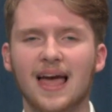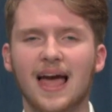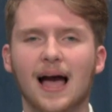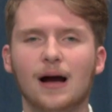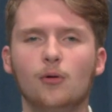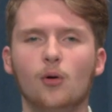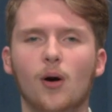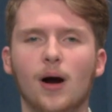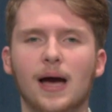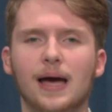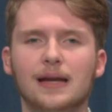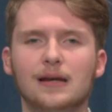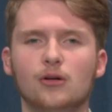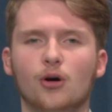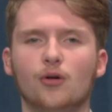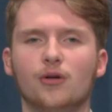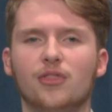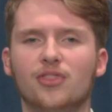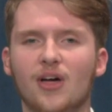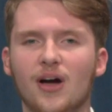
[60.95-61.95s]
and will end
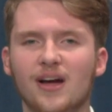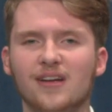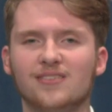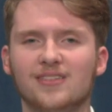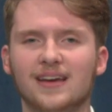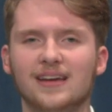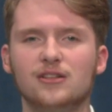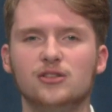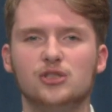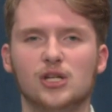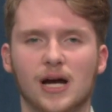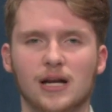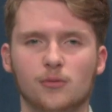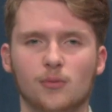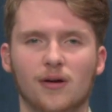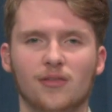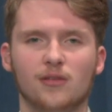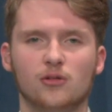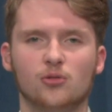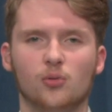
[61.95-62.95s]
on Thursday,
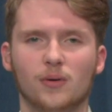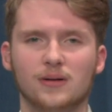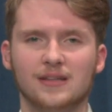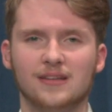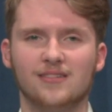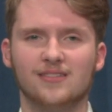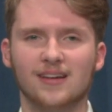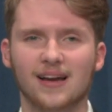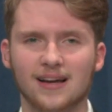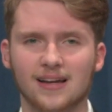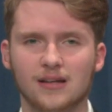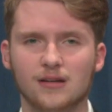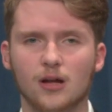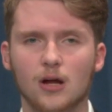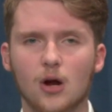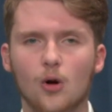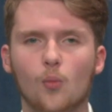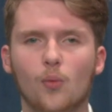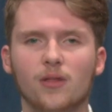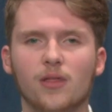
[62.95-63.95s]
January the 22nd,
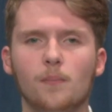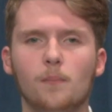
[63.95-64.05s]
with